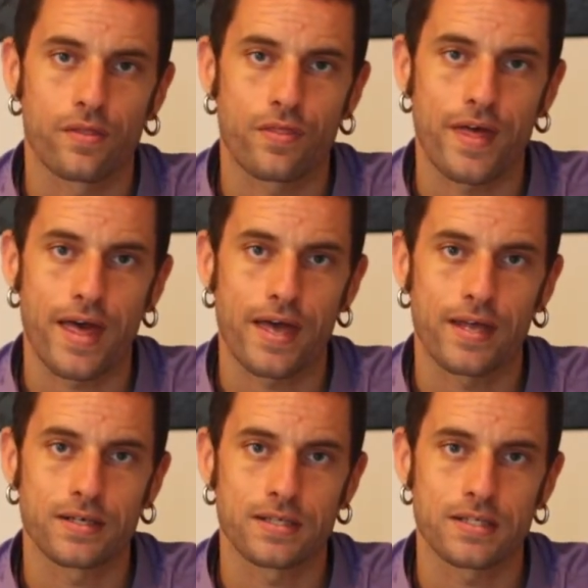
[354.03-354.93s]

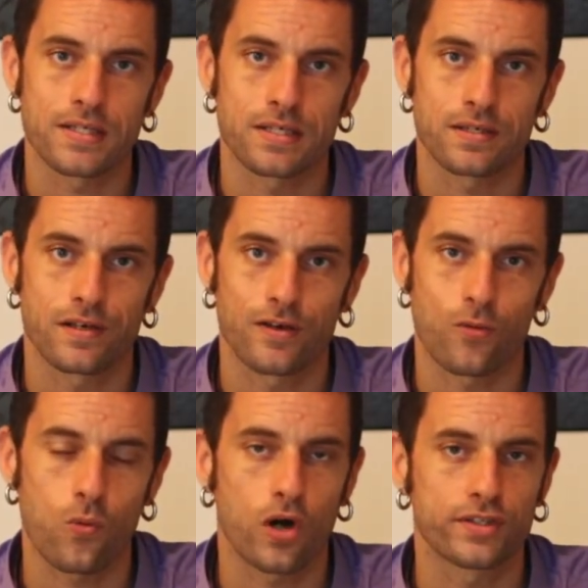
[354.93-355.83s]
then
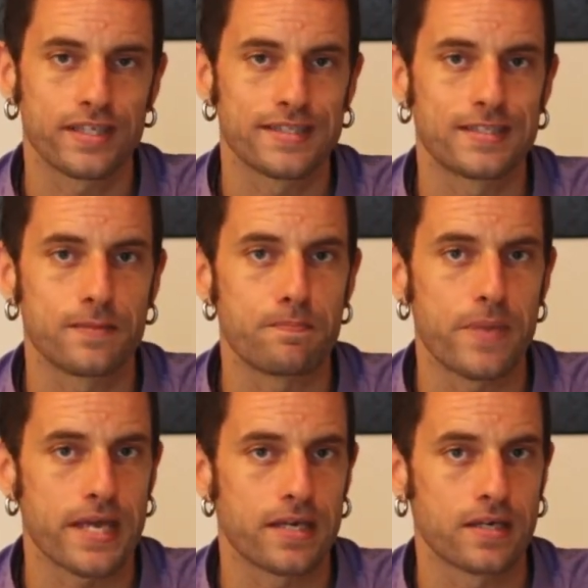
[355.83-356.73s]
what is the
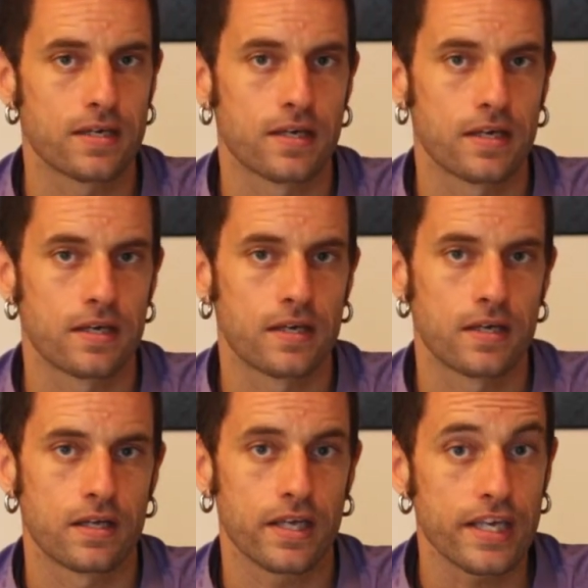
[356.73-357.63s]
big
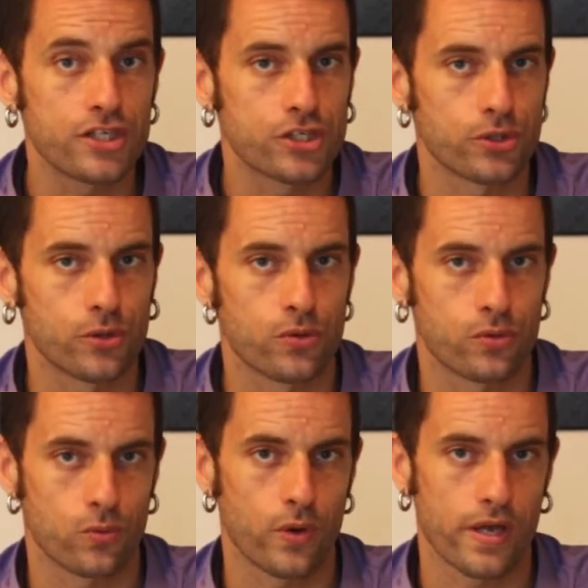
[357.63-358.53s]
issue
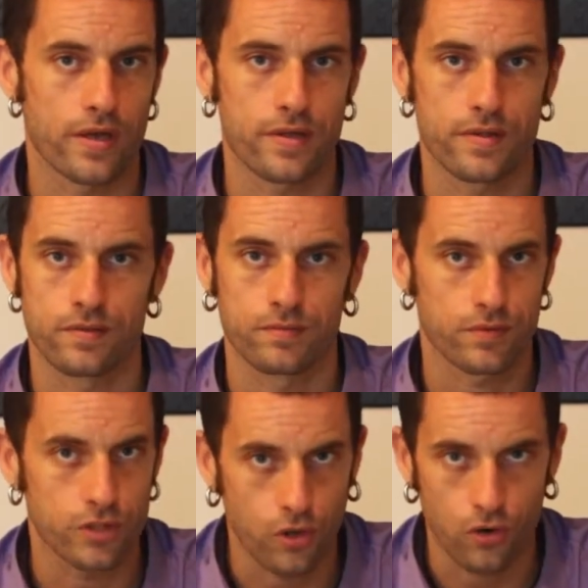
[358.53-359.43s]
with
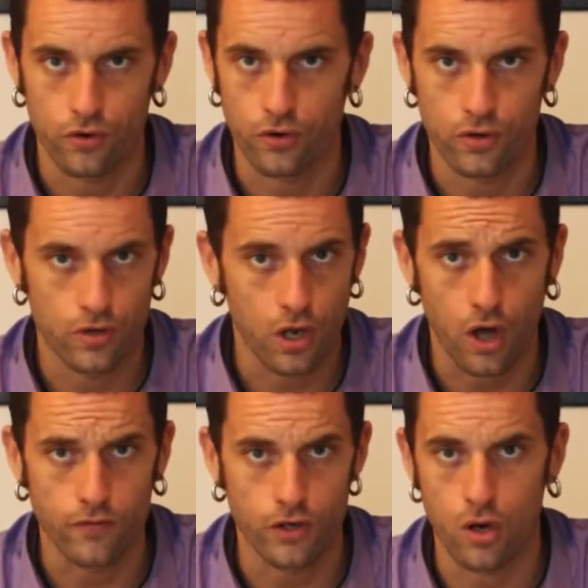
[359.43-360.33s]
your
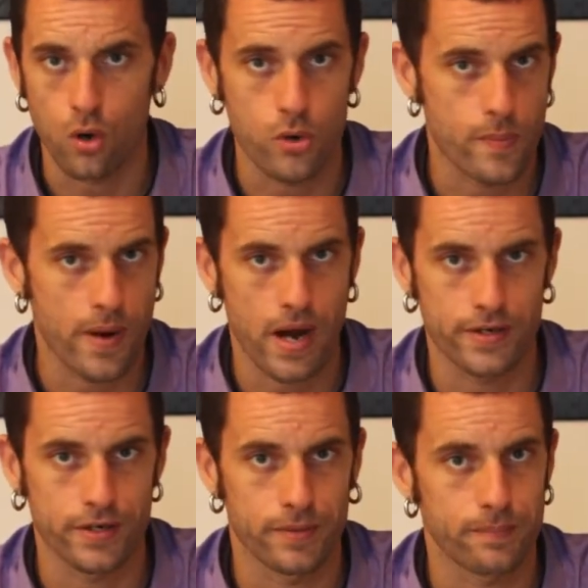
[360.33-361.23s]
lover or
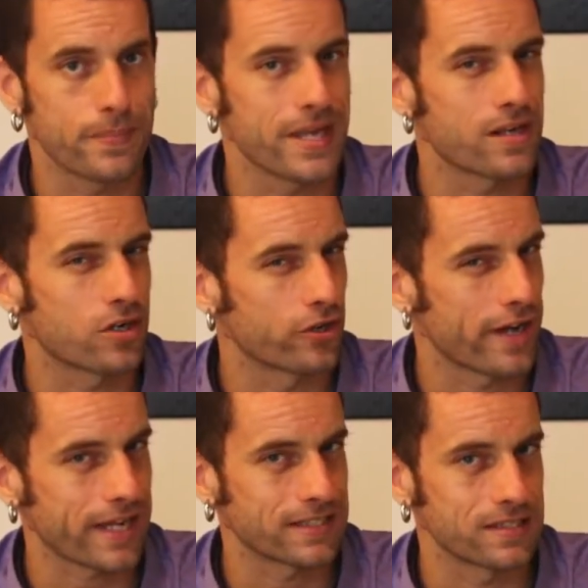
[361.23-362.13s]
partner being
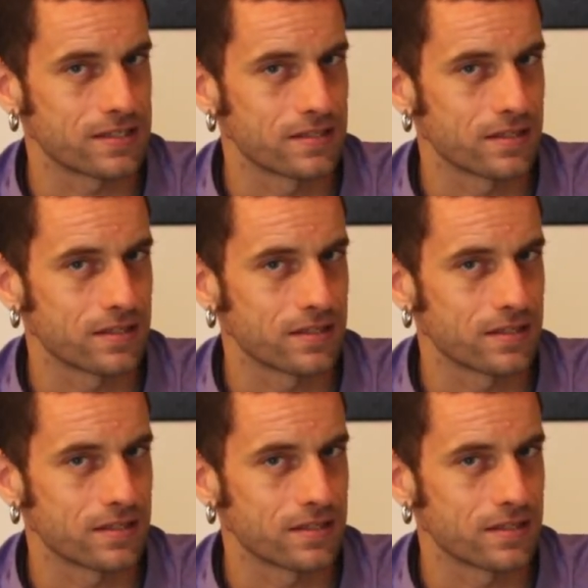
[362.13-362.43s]
connected